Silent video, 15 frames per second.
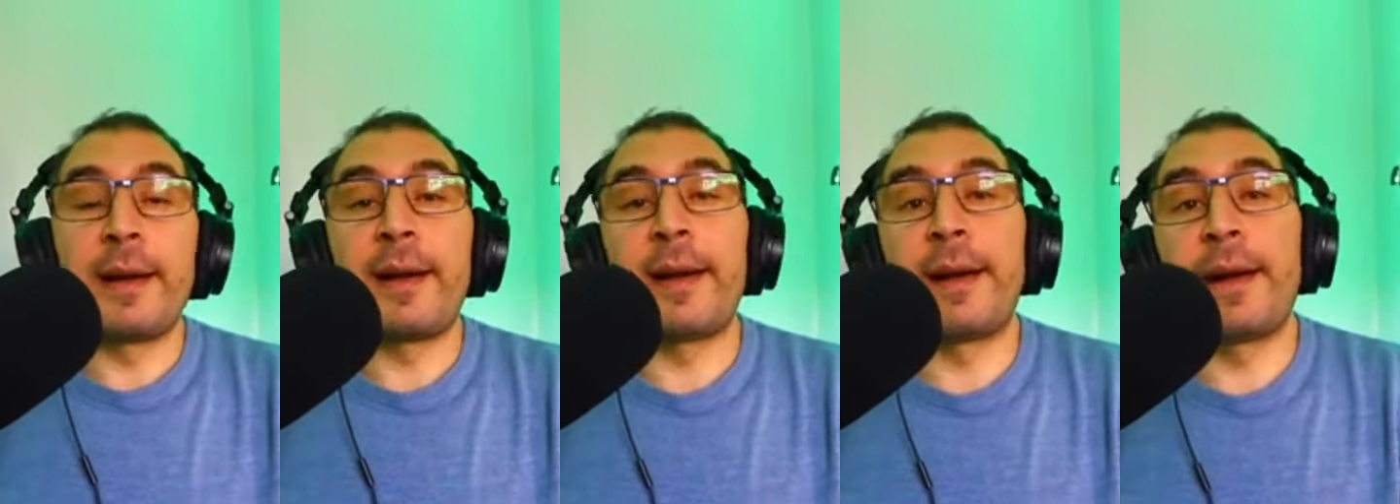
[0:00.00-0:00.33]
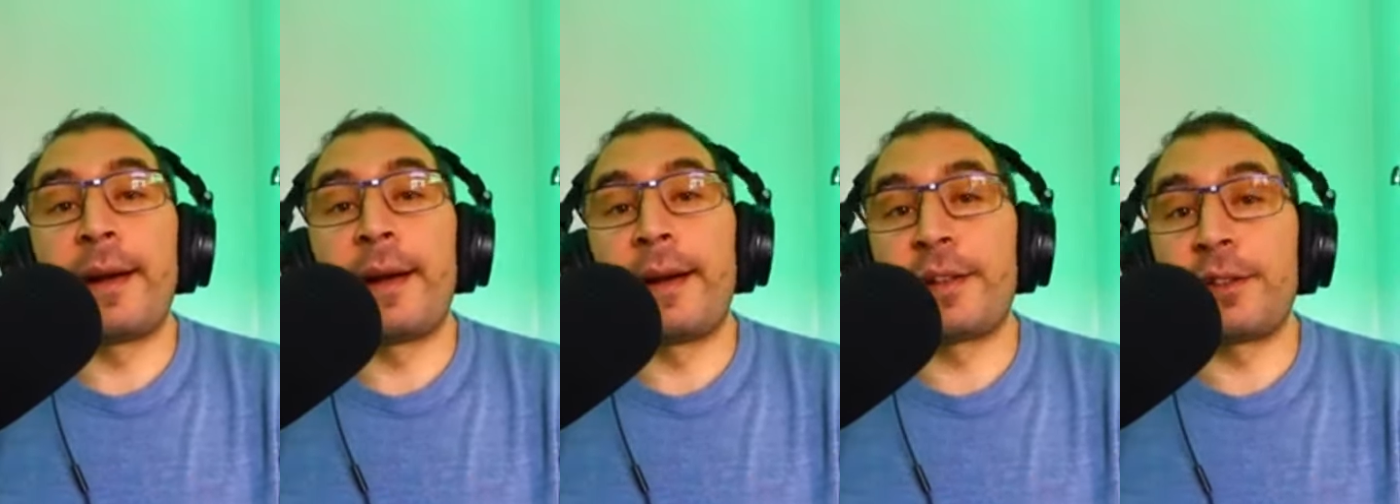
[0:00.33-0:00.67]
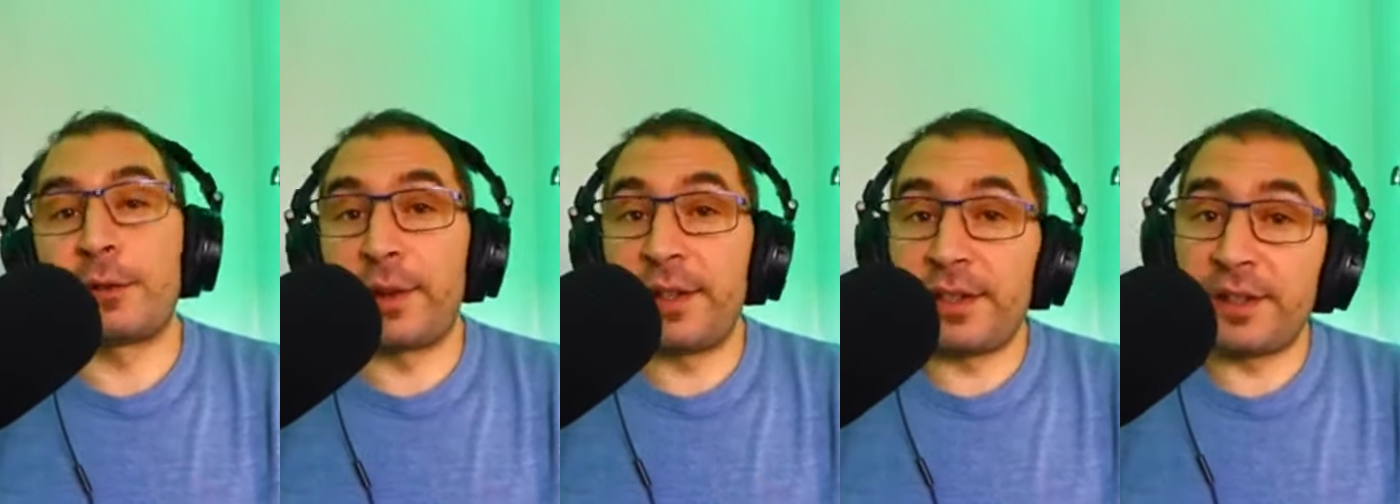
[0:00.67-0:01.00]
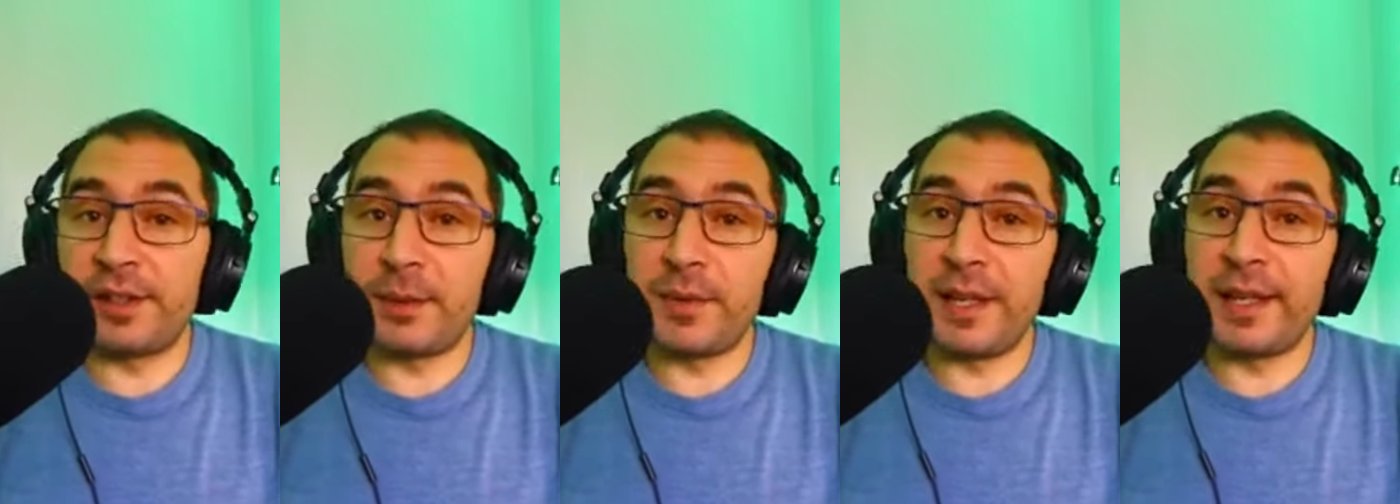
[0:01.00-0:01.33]
Uh, so this
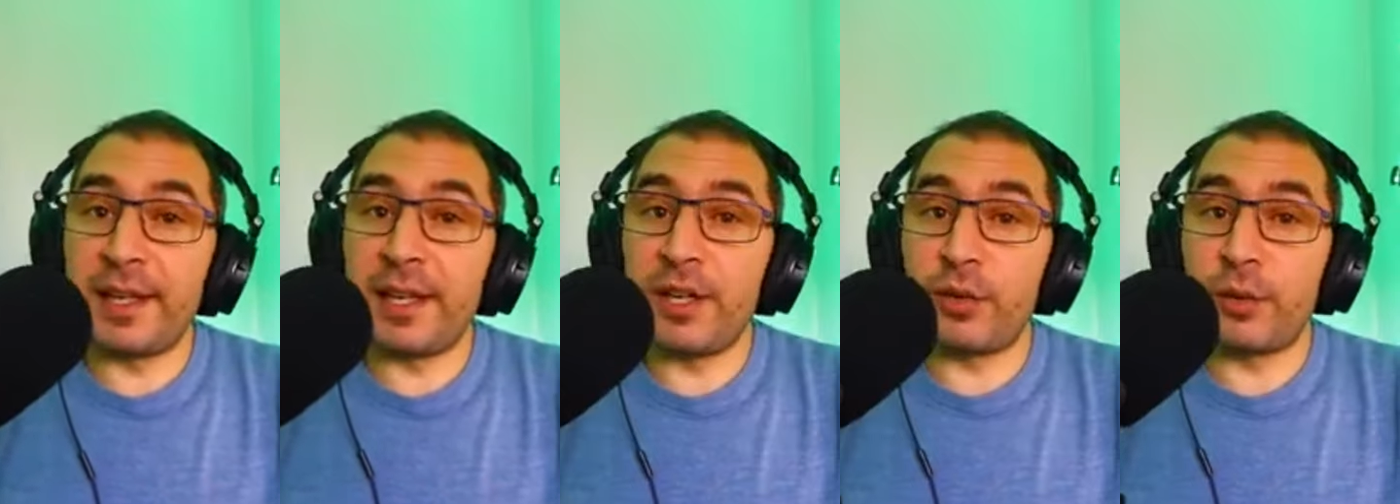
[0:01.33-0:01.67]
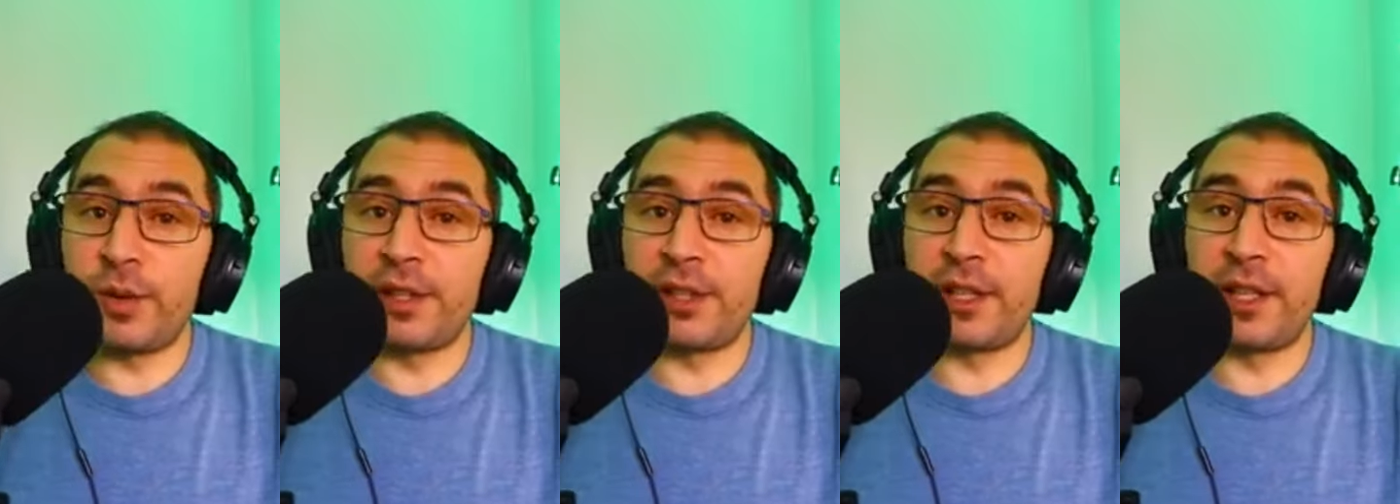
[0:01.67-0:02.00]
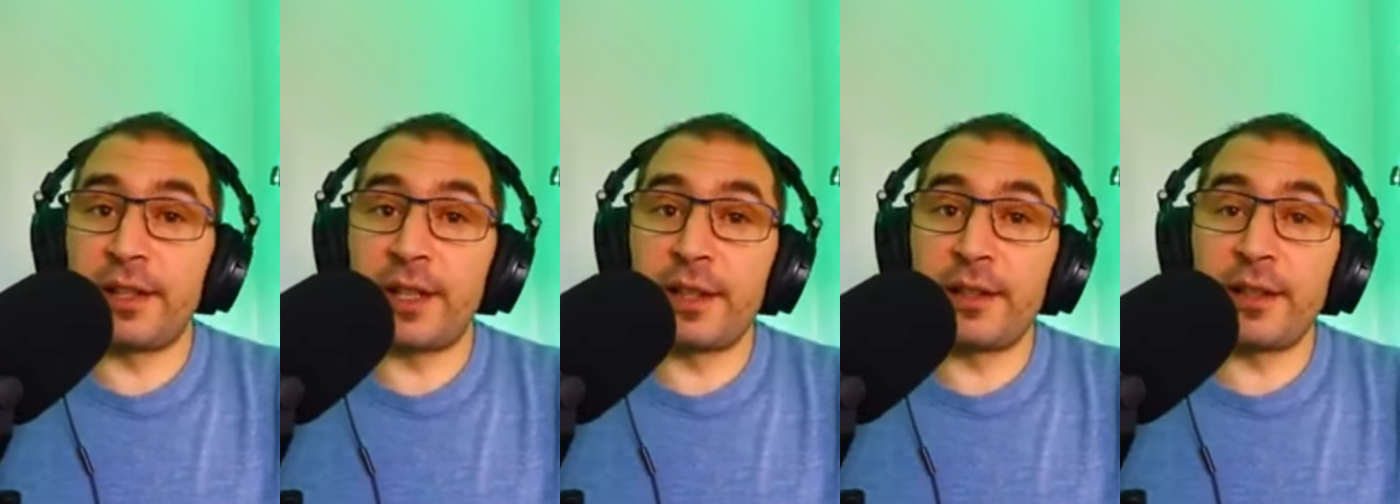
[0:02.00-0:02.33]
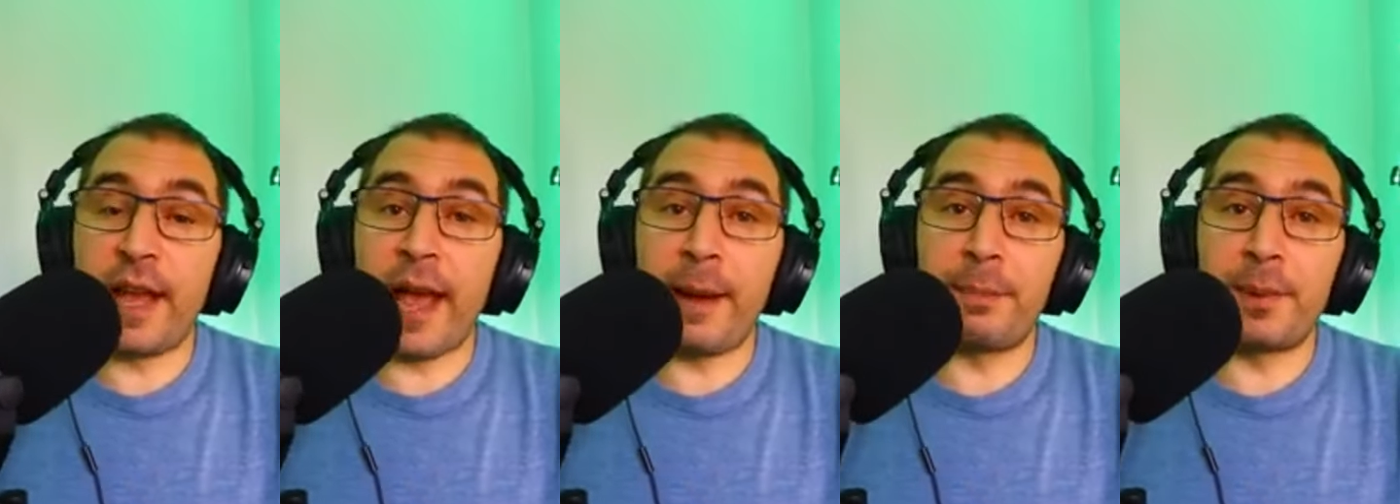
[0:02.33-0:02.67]
is something interesting that
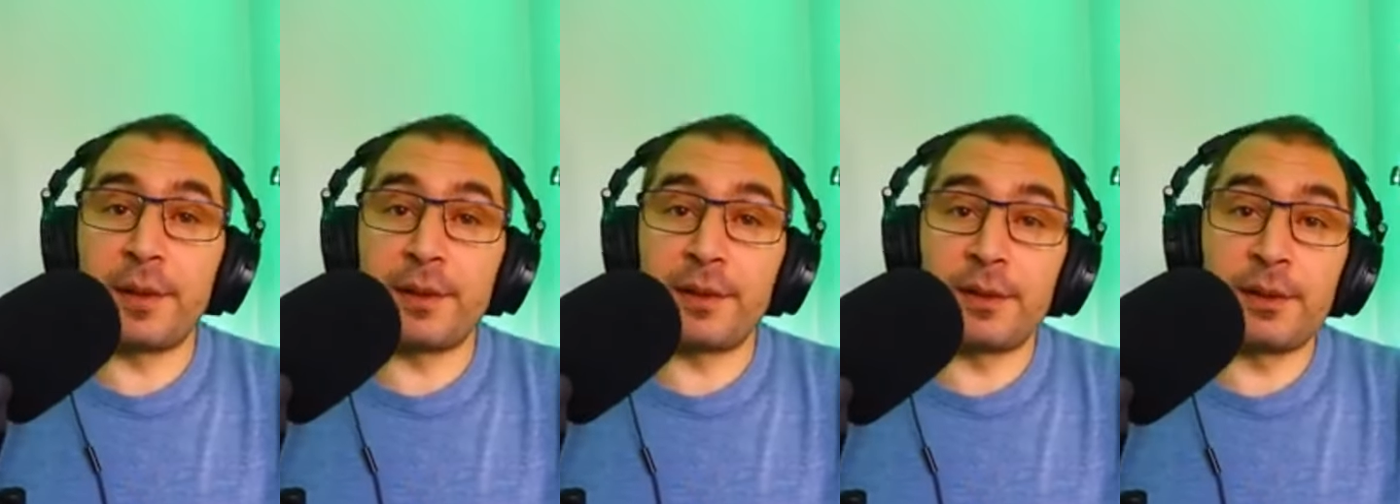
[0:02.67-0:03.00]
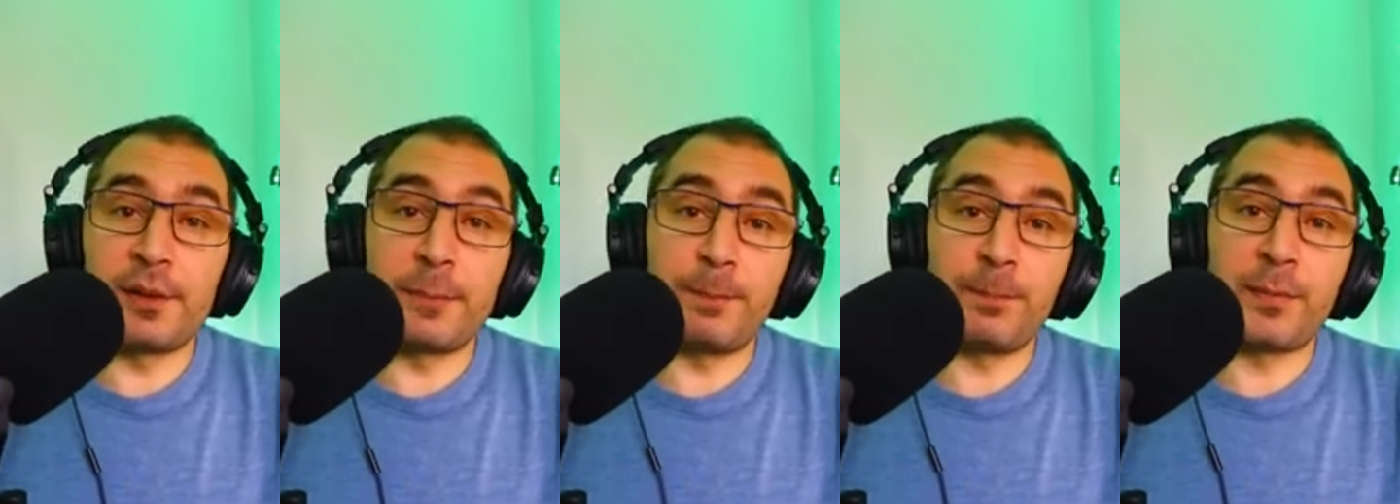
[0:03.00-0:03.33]
happened.